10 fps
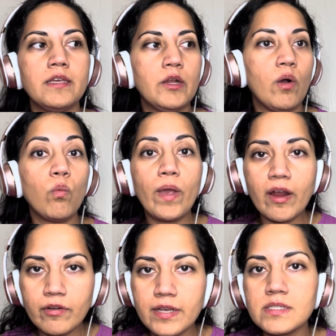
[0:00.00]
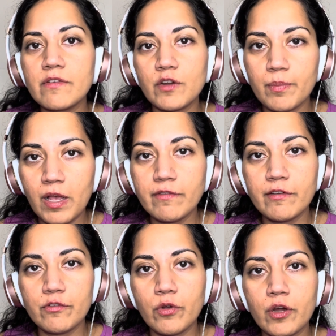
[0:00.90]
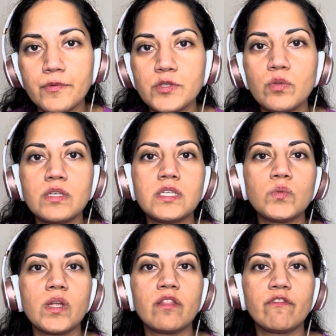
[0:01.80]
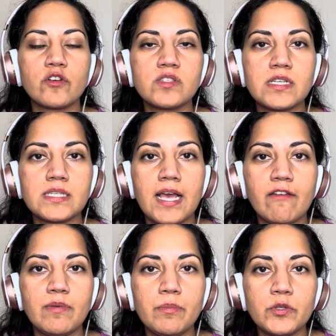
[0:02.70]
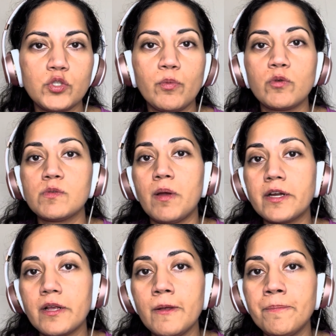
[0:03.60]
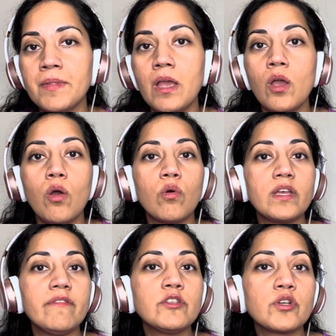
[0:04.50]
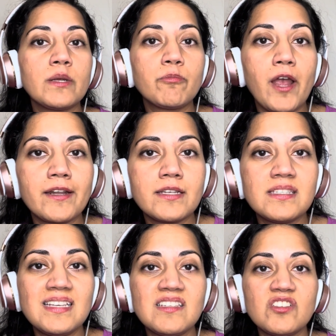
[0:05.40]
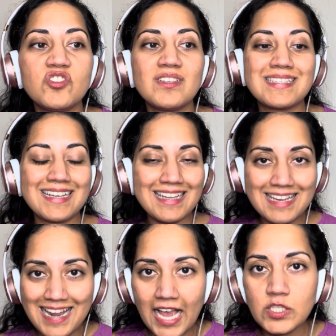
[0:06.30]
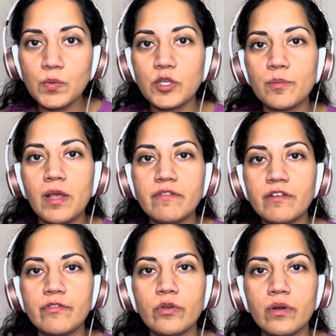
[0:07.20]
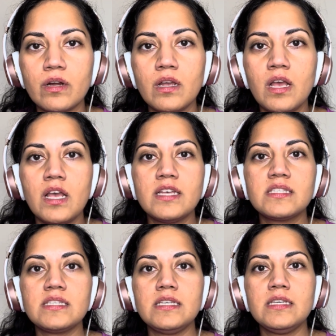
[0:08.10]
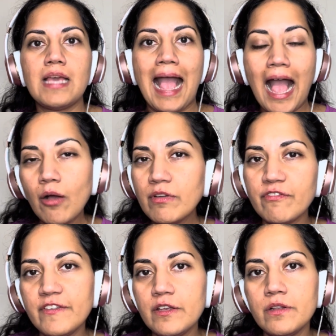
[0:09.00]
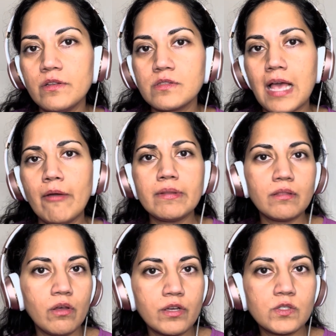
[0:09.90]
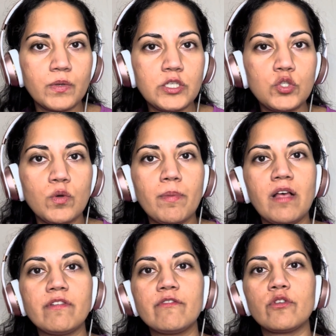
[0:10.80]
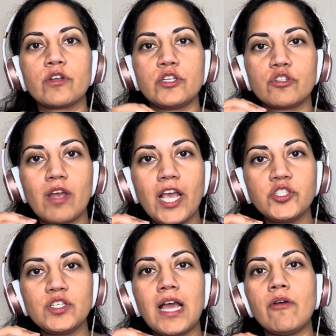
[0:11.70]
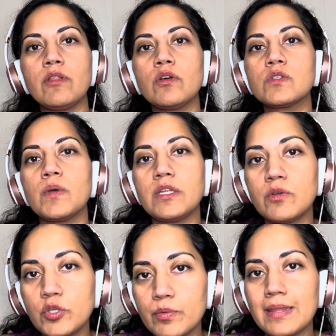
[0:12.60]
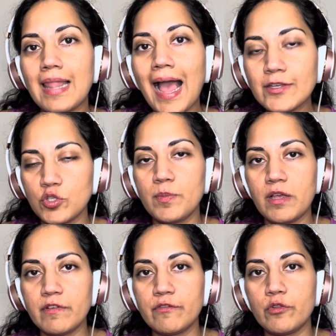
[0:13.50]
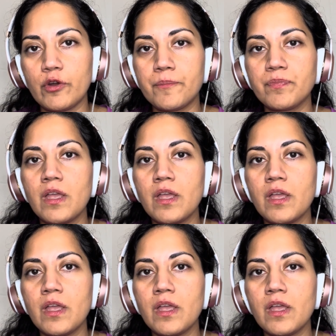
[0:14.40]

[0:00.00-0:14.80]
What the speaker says: awareness of your pelvic floor. So this is one of the first things I have people do postpartum or even during pregnancies, to just connect with your pelvic floor, see how it feels, how it looks when you do a pelvic floor contraction, how it looks when you relax your pelvic floor.